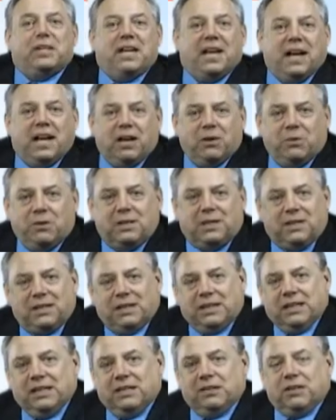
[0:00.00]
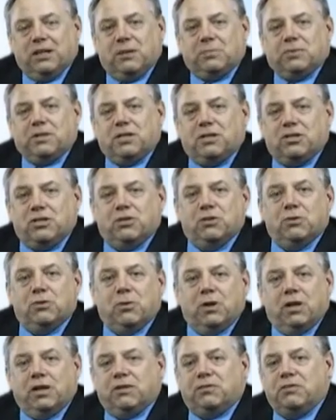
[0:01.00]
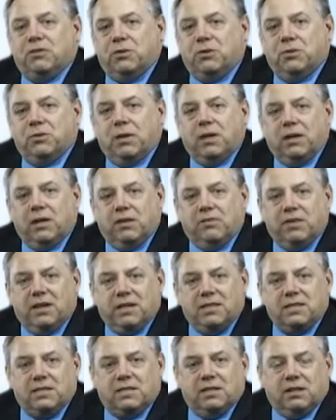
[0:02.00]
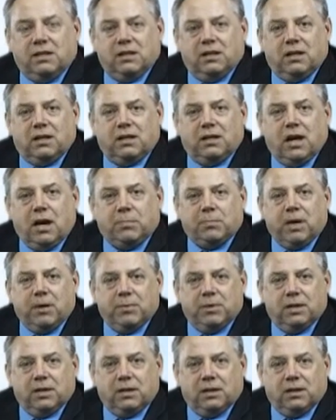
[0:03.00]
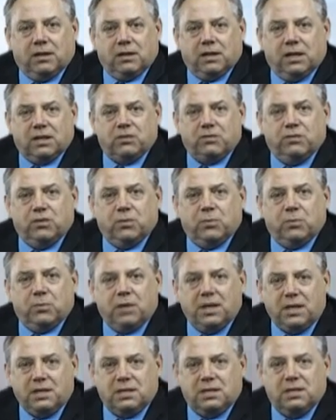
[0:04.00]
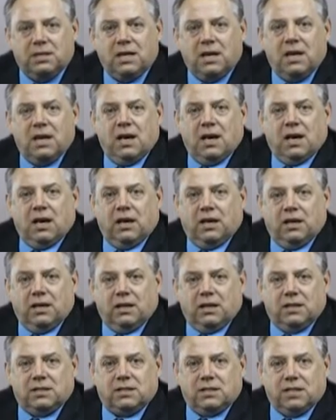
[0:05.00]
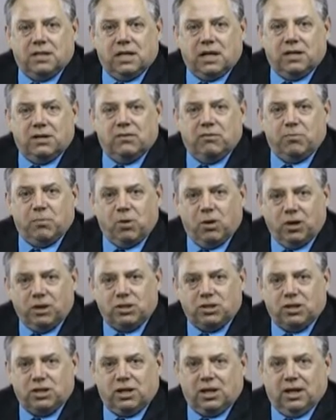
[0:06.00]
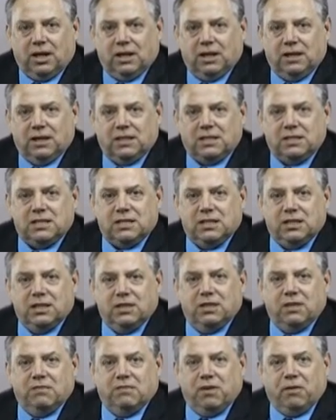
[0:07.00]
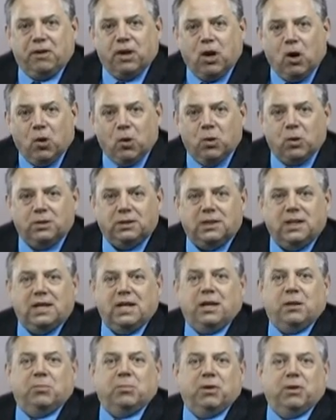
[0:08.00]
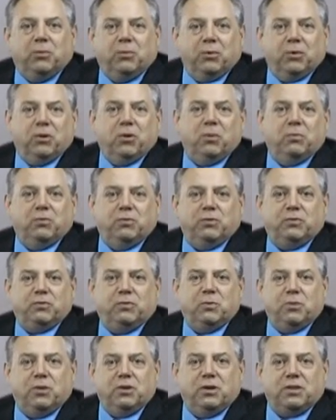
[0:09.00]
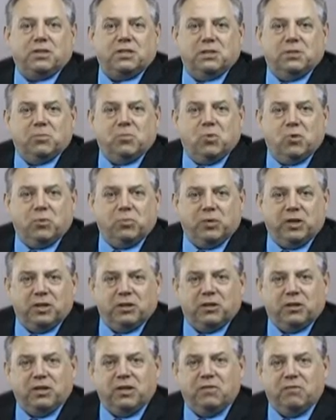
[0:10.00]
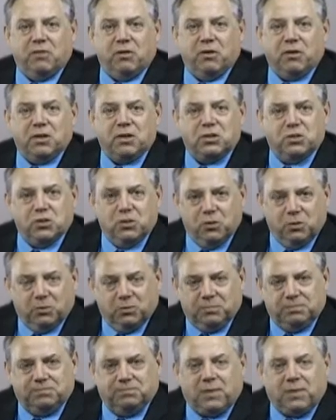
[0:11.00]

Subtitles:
Now, here to update you on a few events upcoming in the next few weeks. It's the end of March and still very cold, but we're hopeful for some warm weather very soon.